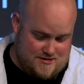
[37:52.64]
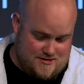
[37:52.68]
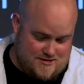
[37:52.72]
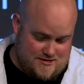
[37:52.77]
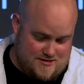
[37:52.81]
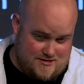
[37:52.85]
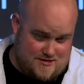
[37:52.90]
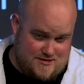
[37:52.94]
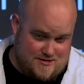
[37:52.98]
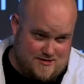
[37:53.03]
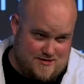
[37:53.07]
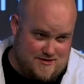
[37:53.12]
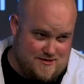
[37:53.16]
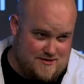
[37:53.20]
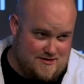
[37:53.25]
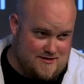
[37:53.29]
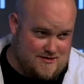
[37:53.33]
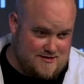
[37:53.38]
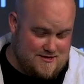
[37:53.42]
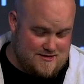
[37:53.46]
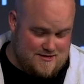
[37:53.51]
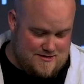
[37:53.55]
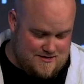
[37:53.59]

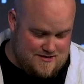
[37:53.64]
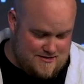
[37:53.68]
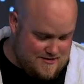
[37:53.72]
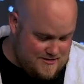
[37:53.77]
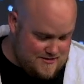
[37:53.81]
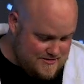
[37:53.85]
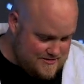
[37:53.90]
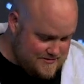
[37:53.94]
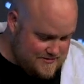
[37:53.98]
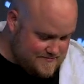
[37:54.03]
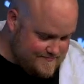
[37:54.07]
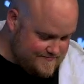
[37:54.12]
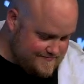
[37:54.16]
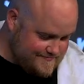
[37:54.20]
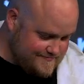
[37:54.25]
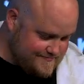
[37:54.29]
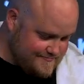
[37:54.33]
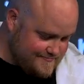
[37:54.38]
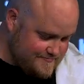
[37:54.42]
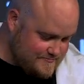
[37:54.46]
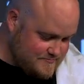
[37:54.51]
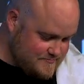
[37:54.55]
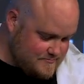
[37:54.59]

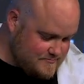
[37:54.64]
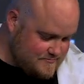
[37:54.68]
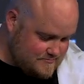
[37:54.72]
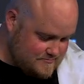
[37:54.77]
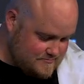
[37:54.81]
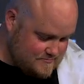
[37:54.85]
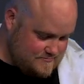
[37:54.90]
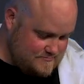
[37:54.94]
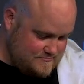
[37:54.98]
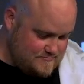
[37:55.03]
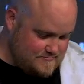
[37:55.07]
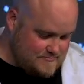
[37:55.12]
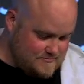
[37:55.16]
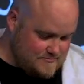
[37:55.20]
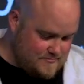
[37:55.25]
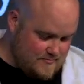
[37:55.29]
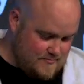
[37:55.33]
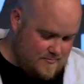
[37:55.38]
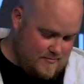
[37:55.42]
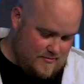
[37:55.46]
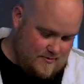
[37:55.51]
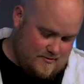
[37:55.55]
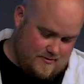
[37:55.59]

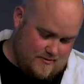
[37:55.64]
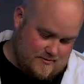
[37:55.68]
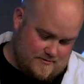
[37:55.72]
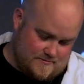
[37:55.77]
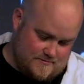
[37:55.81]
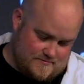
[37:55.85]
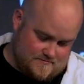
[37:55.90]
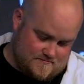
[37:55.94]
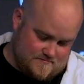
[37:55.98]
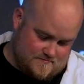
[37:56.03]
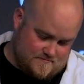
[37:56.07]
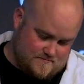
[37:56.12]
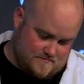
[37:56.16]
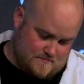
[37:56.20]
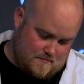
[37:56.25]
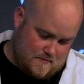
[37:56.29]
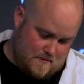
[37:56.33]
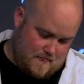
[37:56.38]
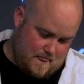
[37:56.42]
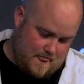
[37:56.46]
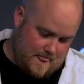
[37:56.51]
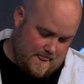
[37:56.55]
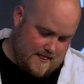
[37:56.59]

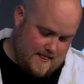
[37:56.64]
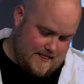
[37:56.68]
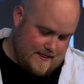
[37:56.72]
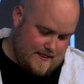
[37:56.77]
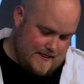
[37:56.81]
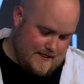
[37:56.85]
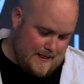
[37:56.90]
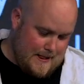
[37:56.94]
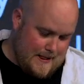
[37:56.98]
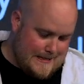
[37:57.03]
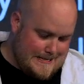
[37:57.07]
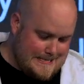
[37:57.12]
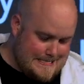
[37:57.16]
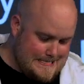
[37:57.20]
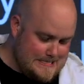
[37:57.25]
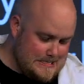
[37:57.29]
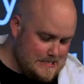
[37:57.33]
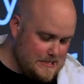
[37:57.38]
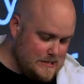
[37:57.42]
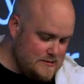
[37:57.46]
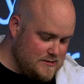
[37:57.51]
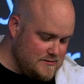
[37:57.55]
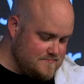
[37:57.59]

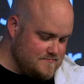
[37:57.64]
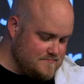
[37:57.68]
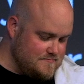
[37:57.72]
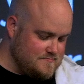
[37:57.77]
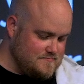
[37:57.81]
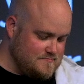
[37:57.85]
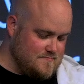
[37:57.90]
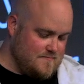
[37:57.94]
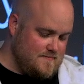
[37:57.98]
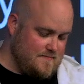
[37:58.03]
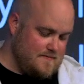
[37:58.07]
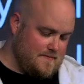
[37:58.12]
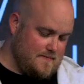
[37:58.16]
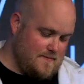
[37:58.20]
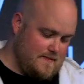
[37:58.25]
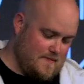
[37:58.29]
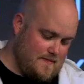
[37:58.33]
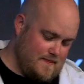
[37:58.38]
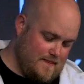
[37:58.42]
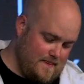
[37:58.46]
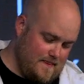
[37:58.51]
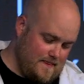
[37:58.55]
Nobody speaks.